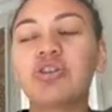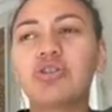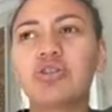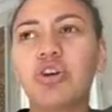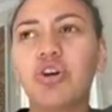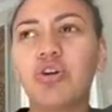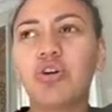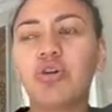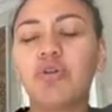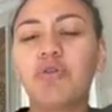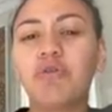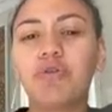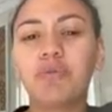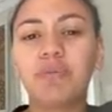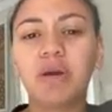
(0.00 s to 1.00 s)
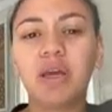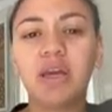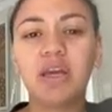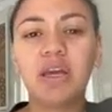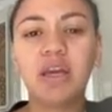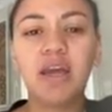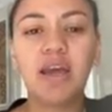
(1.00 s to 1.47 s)
So for
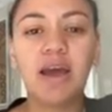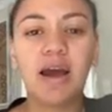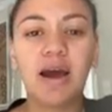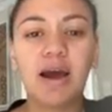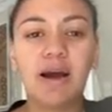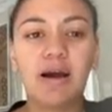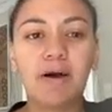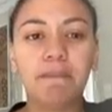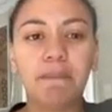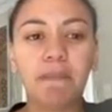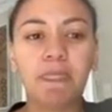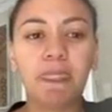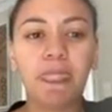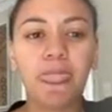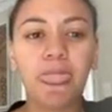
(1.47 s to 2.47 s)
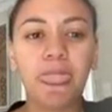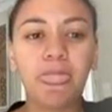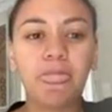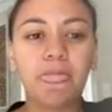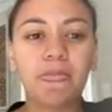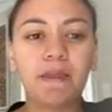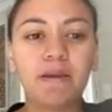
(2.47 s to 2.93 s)
me,
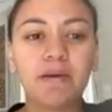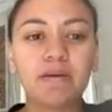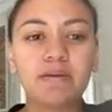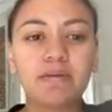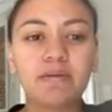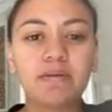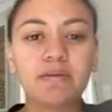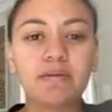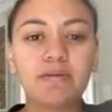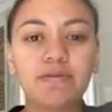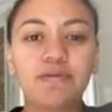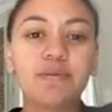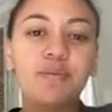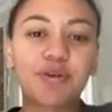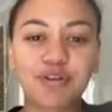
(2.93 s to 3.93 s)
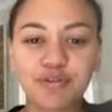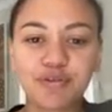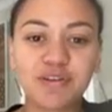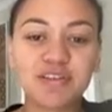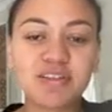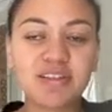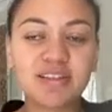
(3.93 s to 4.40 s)
for
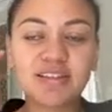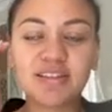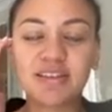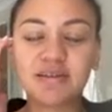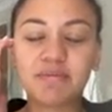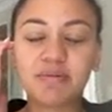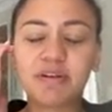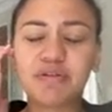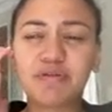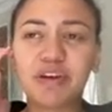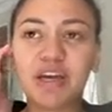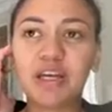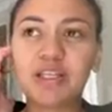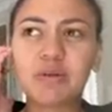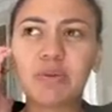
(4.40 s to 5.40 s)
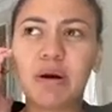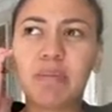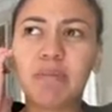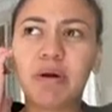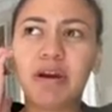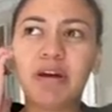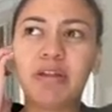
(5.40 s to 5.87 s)
breakfast, that's a bit of an easy one,
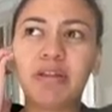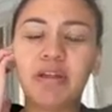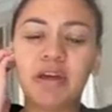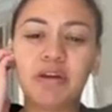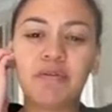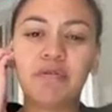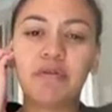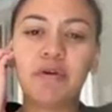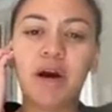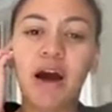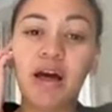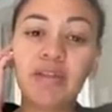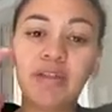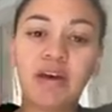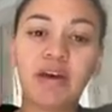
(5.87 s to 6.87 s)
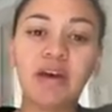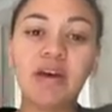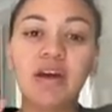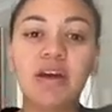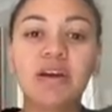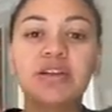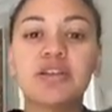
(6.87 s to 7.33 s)
but I think for other
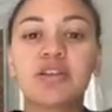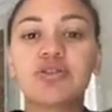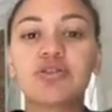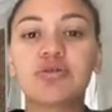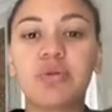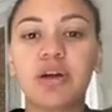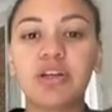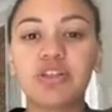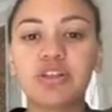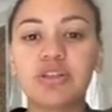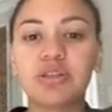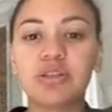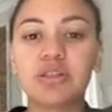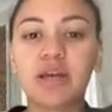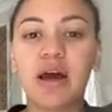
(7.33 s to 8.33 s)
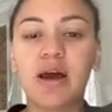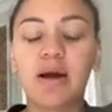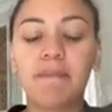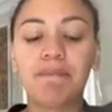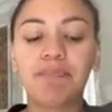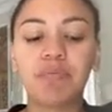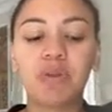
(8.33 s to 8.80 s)
situations,
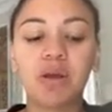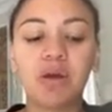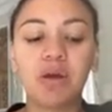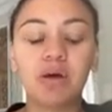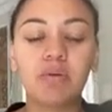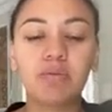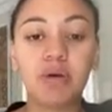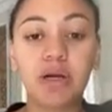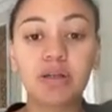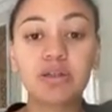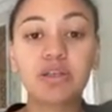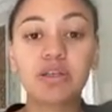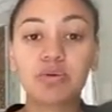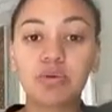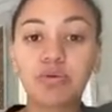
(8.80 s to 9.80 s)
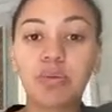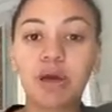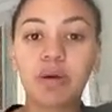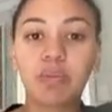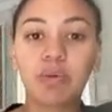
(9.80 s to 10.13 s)
practice will make